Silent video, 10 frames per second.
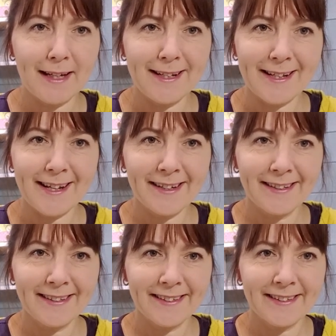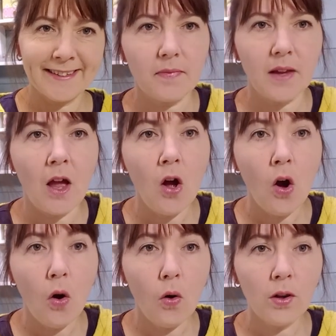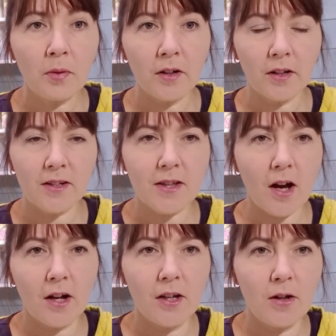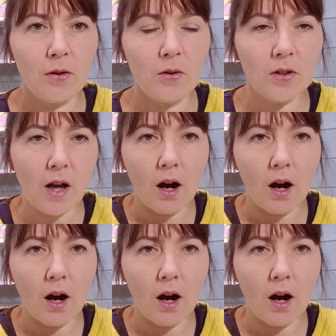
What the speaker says: easier. All the products that I use